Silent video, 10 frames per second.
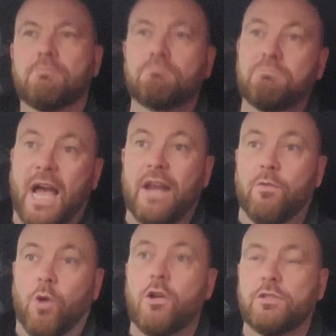can of
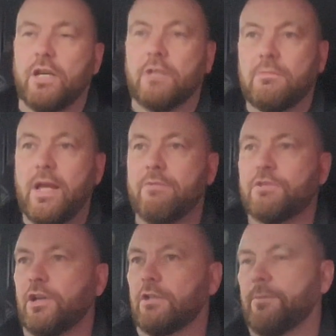water,
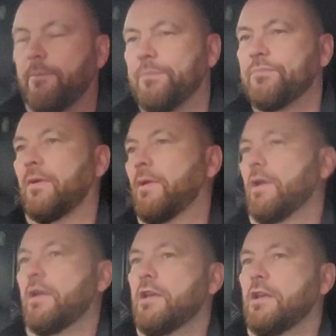aerosol.
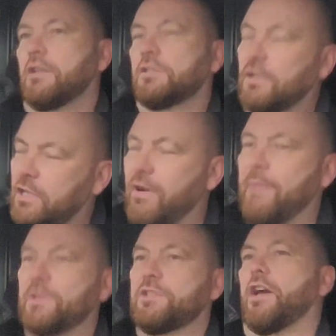So I
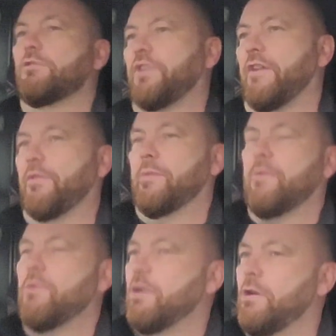grabbed the coach driver from the back.
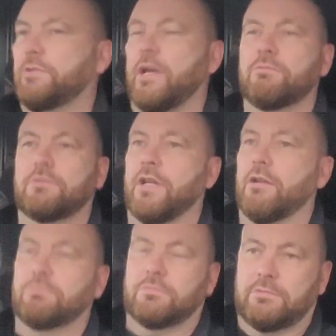Whoa!
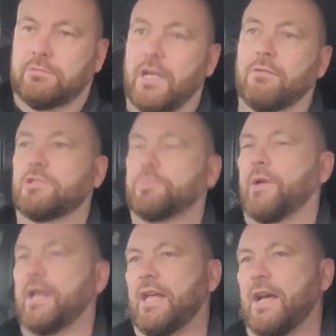Don't
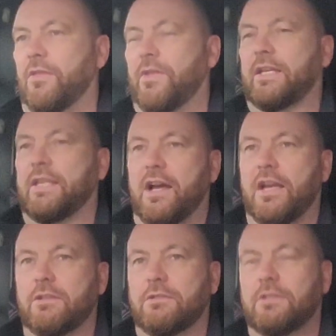spray that on that car.
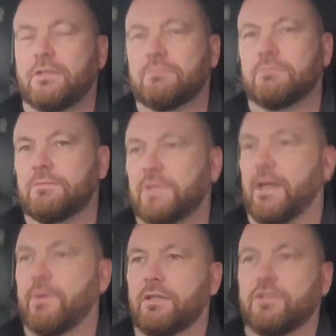You
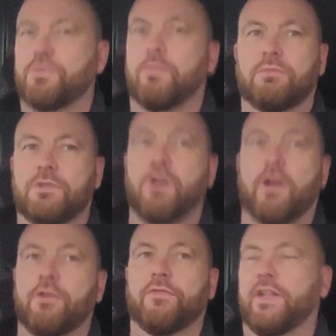know, there's not
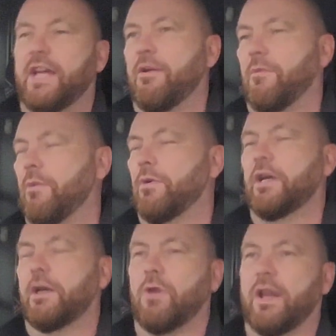enough there. It won't
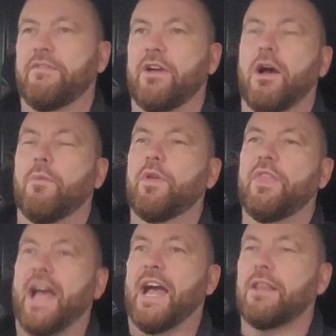work. Whatever. And with
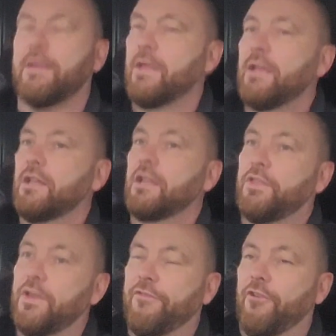that,
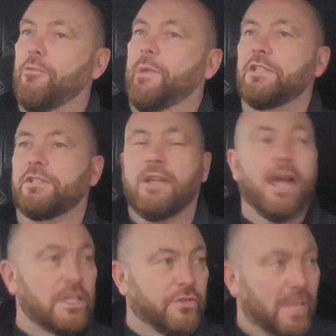the aforementioned
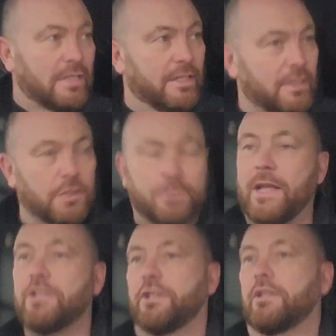hydroelastic
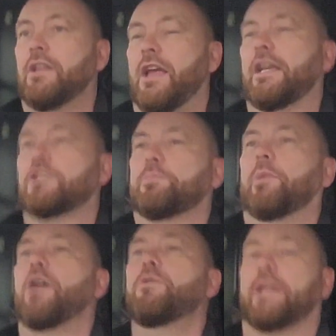suspension
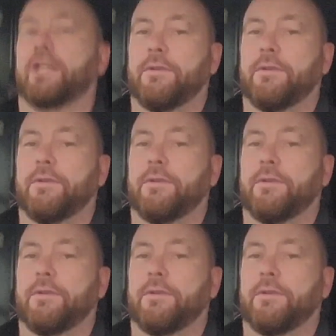exploded.